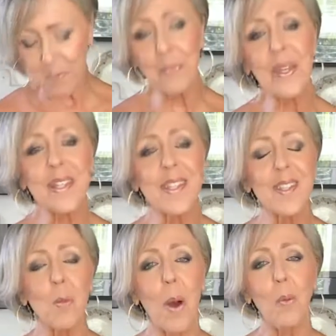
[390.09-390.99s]
this
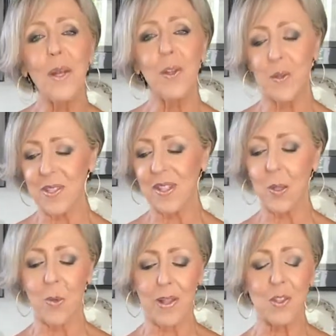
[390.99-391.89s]
is what we use at the
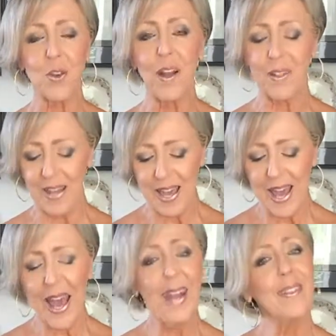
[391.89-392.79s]
restaurant,
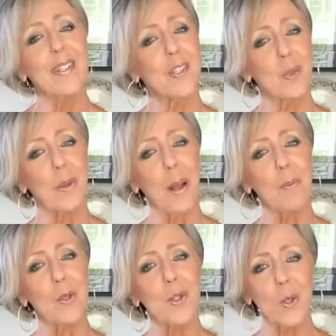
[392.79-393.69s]
and this is what I'm
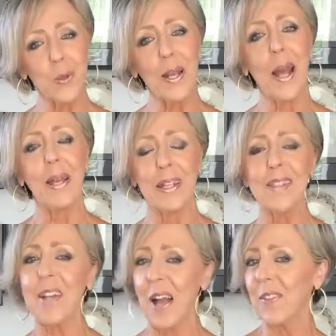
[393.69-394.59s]
used to, and it's
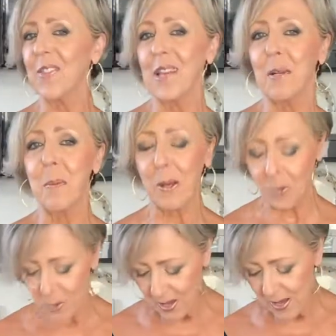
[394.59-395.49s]
kind of sentimental,
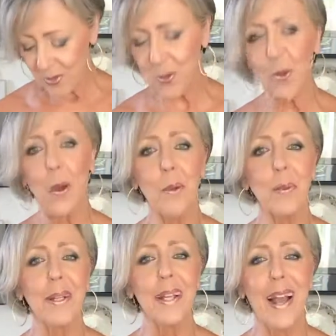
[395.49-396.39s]
so I
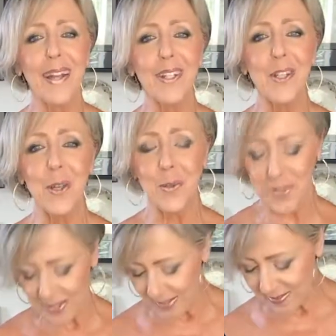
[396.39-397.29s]
really like to use
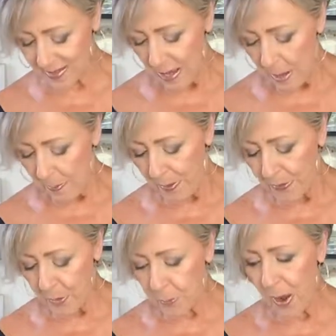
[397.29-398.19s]
this. But
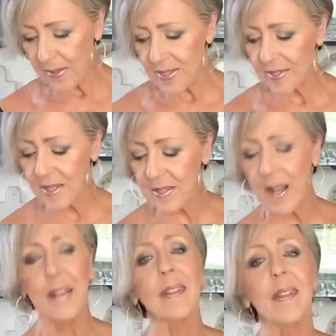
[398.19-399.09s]
the process is
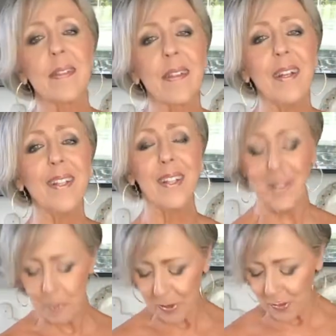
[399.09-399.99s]
like this. You
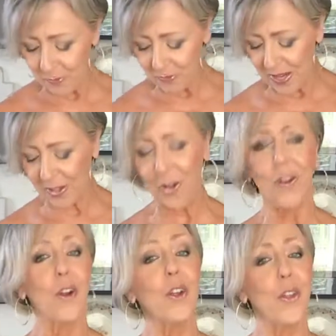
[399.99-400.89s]
dip your finger
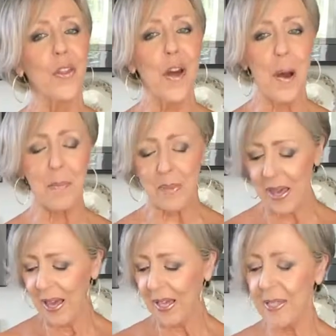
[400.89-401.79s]
or your thumb
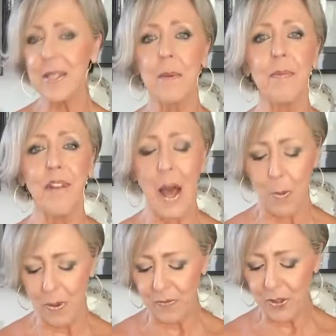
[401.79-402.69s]
in some
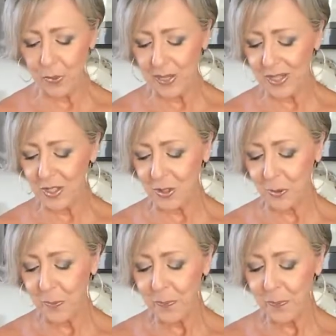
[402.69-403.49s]
flour if you need to.